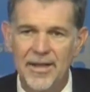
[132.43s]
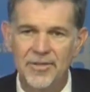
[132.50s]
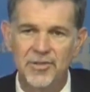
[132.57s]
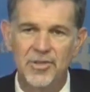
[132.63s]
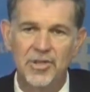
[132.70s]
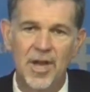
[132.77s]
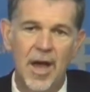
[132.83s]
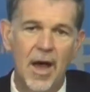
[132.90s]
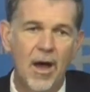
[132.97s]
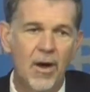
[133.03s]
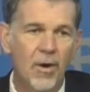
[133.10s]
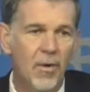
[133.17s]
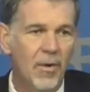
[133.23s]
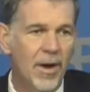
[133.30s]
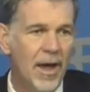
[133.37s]
And
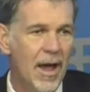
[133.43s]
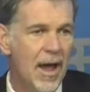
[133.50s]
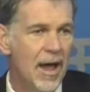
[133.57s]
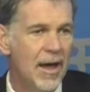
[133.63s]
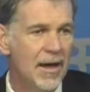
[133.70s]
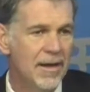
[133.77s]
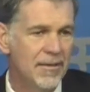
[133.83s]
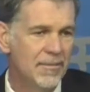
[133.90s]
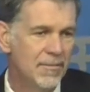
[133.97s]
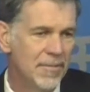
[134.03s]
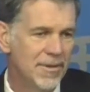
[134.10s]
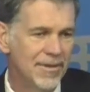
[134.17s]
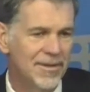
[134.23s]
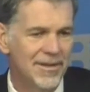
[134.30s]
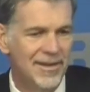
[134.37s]
so,
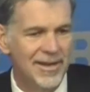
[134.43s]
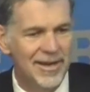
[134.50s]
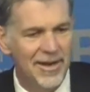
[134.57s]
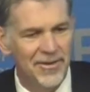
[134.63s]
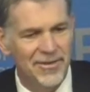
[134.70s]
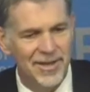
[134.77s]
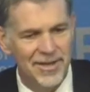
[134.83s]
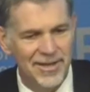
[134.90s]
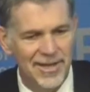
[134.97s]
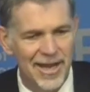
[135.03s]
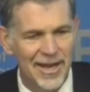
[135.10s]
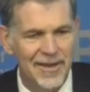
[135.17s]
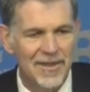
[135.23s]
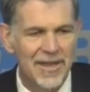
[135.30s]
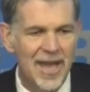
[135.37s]
um, you know, the
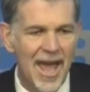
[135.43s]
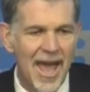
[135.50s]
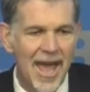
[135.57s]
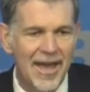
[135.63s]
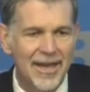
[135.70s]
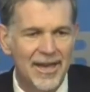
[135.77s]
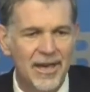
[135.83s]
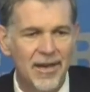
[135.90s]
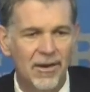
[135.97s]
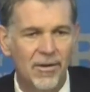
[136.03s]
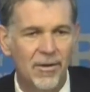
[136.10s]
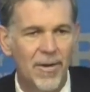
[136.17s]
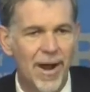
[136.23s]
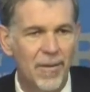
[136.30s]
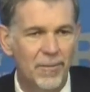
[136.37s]
yin and the yang here
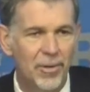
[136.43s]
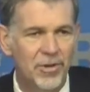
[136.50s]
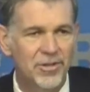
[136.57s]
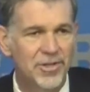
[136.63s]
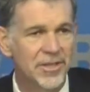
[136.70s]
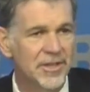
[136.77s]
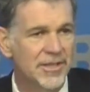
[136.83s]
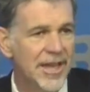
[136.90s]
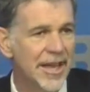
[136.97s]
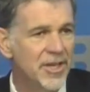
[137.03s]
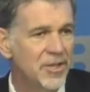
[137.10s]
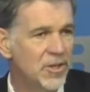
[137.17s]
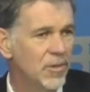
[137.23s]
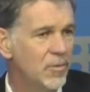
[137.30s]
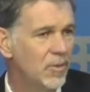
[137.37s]
around
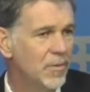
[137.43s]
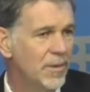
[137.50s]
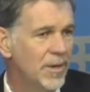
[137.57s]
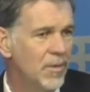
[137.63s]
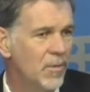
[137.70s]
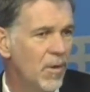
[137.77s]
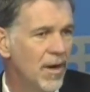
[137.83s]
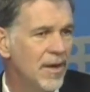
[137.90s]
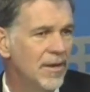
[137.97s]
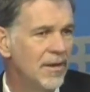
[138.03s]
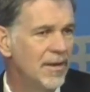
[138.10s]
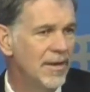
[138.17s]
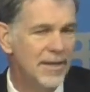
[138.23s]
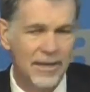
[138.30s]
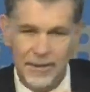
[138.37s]
personalization will be what
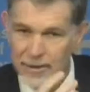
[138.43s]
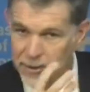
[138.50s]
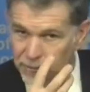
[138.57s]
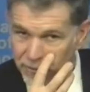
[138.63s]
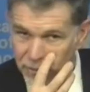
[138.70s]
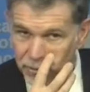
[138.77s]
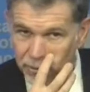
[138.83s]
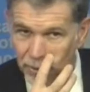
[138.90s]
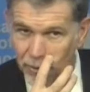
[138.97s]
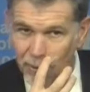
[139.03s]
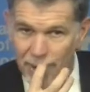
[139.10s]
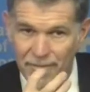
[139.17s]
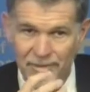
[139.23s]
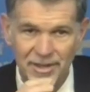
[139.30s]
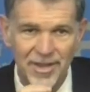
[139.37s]
it, in this future
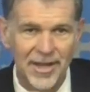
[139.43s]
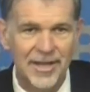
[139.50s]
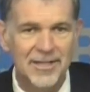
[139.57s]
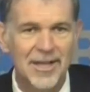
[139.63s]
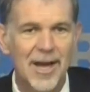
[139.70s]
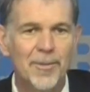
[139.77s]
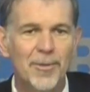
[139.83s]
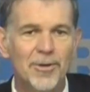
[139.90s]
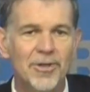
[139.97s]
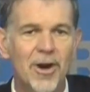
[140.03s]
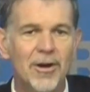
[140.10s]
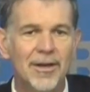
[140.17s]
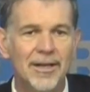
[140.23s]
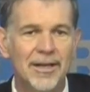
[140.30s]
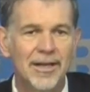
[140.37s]
where everything is hyper
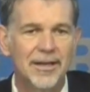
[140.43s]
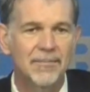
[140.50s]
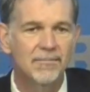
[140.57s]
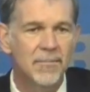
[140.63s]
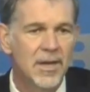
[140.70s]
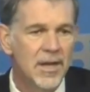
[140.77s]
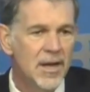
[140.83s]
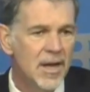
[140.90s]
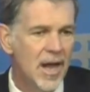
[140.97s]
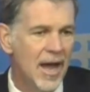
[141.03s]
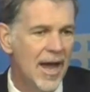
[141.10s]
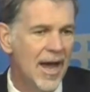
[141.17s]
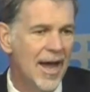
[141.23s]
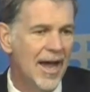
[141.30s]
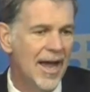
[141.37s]
targeted
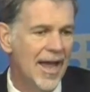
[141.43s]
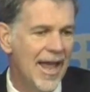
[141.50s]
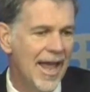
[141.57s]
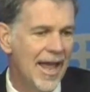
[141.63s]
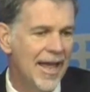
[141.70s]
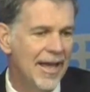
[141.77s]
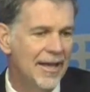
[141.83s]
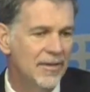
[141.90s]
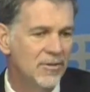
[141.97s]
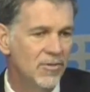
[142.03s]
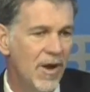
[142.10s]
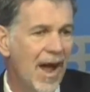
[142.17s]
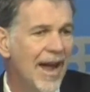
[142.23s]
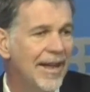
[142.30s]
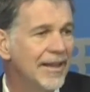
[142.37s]
uh, and
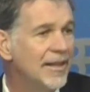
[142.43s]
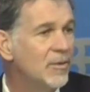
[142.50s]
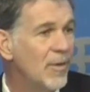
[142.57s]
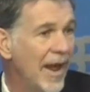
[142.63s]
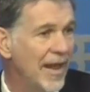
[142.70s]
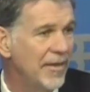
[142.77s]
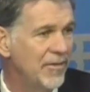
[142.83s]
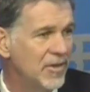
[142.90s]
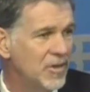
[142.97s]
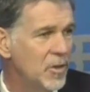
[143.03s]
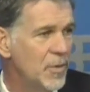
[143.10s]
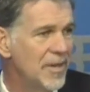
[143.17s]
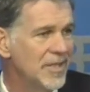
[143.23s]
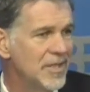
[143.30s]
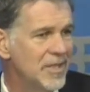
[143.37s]
highly relevant
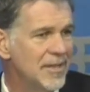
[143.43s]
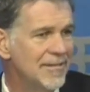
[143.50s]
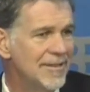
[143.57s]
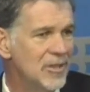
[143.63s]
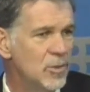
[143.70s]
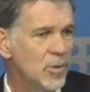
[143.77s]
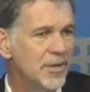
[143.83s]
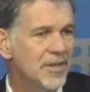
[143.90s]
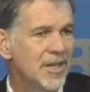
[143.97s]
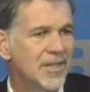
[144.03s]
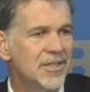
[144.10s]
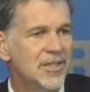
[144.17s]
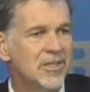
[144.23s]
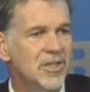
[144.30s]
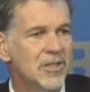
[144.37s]
to each individual,
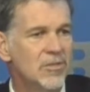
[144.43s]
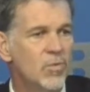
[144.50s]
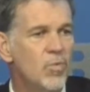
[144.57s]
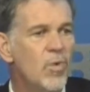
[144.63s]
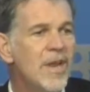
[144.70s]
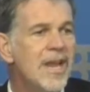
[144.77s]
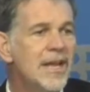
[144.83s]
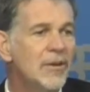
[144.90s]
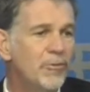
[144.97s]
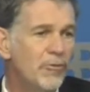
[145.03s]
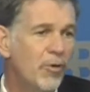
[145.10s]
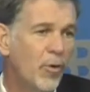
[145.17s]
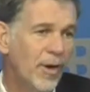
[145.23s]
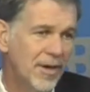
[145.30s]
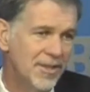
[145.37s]
does it just
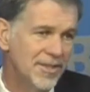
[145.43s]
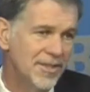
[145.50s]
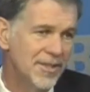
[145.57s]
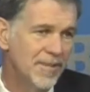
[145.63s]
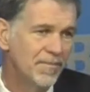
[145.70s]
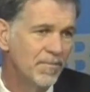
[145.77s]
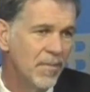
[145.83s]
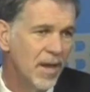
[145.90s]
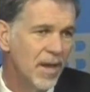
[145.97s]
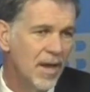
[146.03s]
reinforce